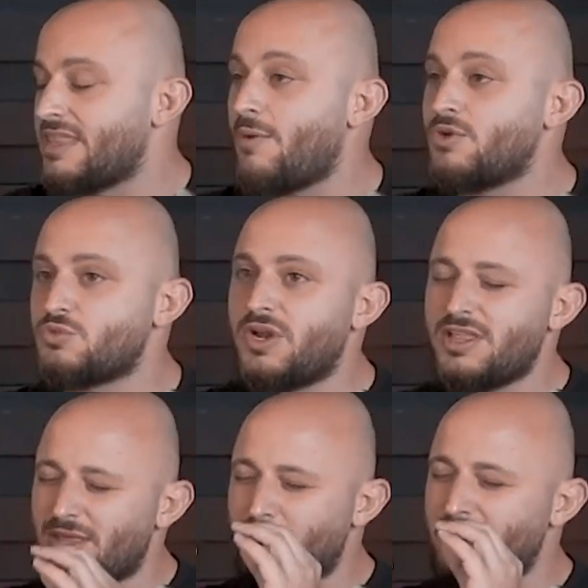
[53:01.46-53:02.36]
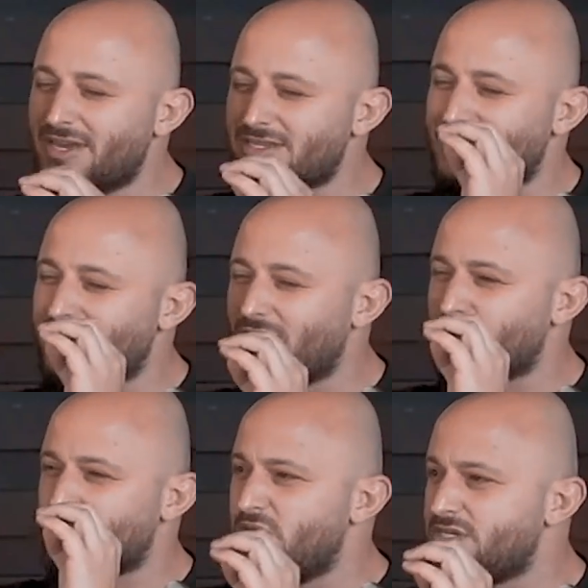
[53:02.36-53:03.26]
that was one of the biggest like little
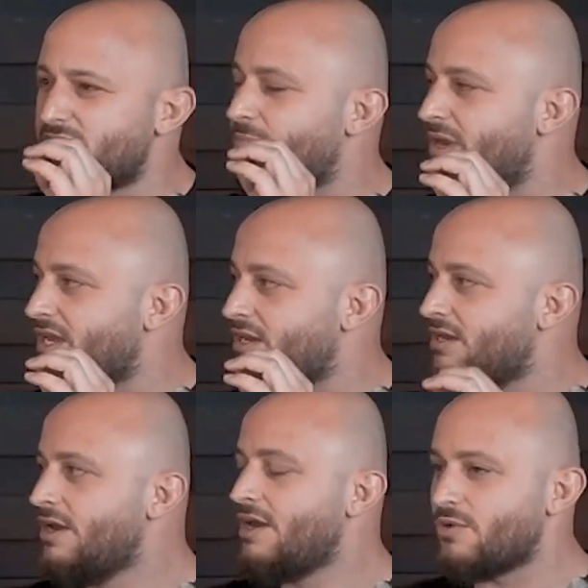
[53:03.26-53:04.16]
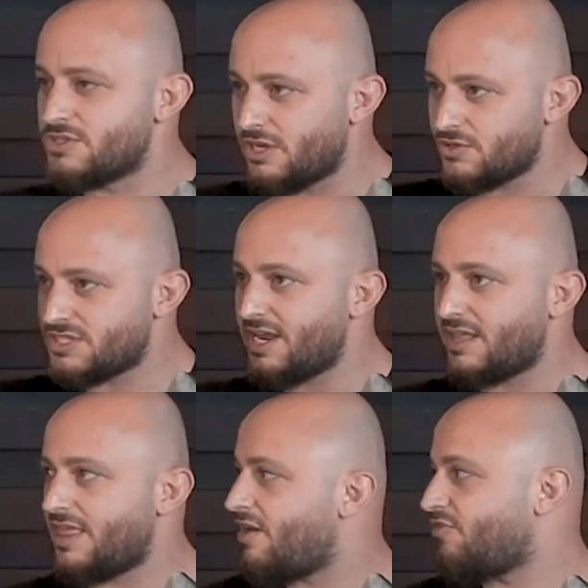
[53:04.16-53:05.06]
tweaks I made was
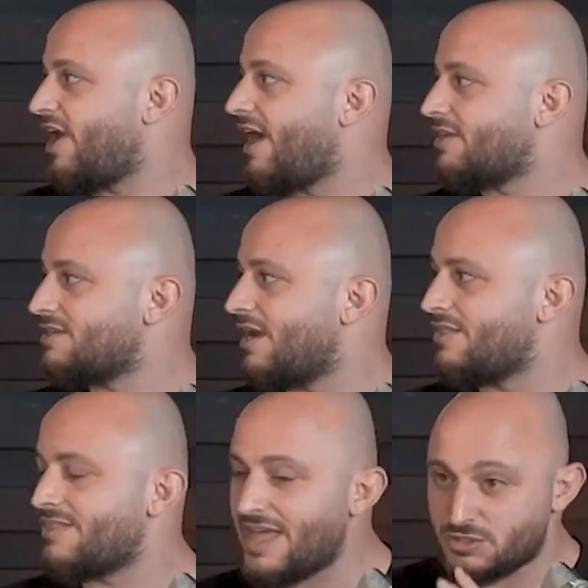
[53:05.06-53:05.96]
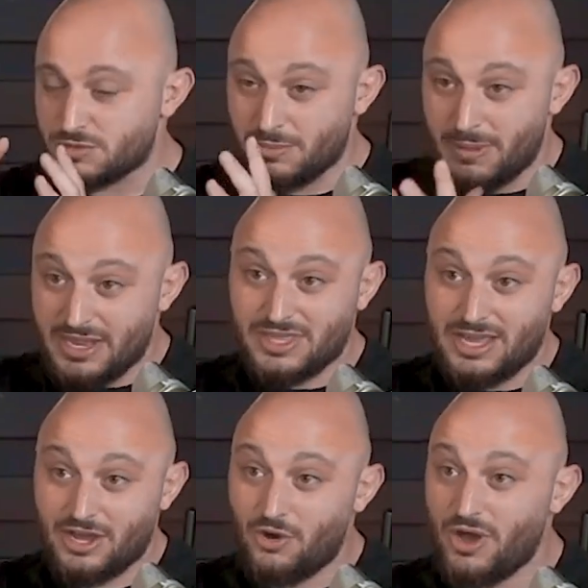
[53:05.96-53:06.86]
understanding that fact. And then that's the main thing
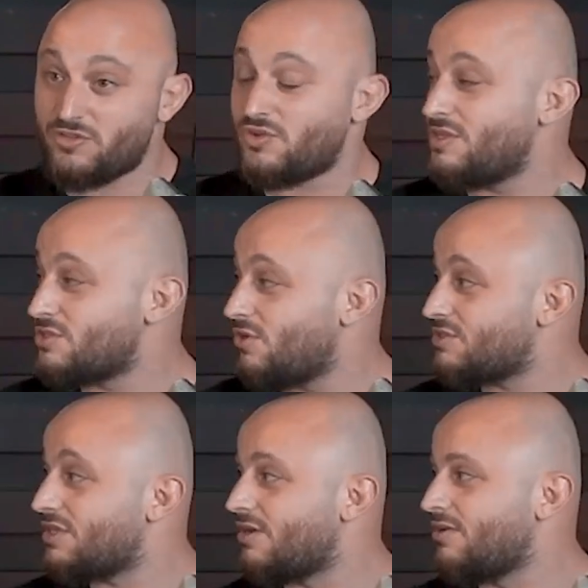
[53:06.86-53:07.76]
I go after on these calls now.